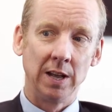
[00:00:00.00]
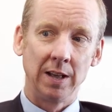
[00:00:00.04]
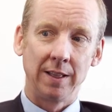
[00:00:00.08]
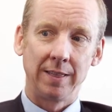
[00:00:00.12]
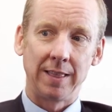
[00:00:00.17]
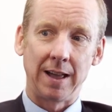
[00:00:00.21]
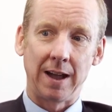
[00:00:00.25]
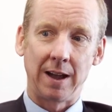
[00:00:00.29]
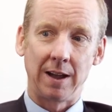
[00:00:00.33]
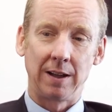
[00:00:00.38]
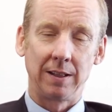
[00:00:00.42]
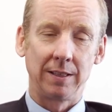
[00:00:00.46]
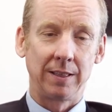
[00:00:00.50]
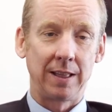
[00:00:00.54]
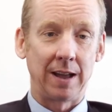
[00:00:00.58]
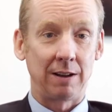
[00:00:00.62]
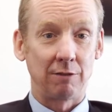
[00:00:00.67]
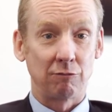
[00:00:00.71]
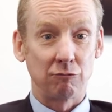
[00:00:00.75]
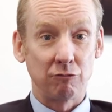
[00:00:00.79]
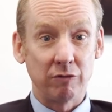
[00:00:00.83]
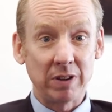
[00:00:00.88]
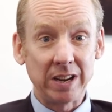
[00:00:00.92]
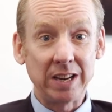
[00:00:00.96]
That
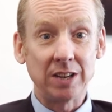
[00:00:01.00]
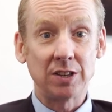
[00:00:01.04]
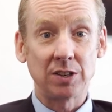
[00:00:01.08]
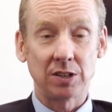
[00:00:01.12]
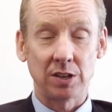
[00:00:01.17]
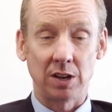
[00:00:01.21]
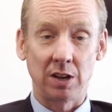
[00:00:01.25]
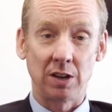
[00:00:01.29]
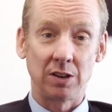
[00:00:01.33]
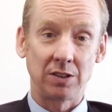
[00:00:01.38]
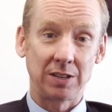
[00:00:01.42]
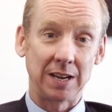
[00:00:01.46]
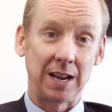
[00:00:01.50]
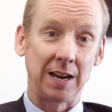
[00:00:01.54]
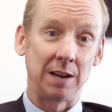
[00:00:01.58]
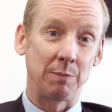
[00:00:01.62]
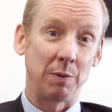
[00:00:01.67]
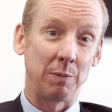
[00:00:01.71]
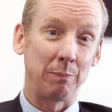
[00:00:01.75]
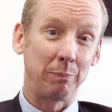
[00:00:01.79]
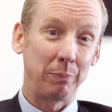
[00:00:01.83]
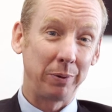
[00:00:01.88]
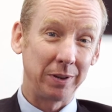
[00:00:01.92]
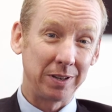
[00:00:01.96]
research
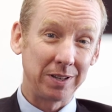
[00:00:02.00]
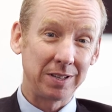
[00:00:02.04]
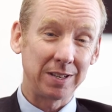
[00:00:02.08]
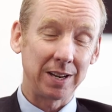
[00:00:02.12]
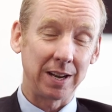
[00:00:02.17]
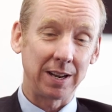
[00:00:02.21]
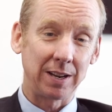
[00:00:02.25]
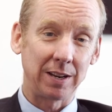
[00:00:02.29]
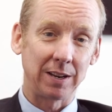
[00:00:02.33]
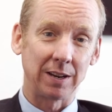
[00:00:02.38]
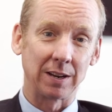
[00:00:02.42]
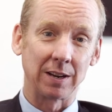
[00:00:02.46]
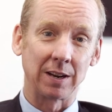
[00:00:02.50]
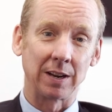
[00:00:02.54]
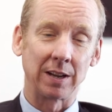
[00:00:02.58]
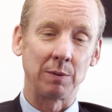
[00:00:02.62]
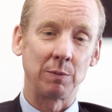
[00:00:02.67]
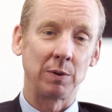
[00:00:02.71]
element particularly.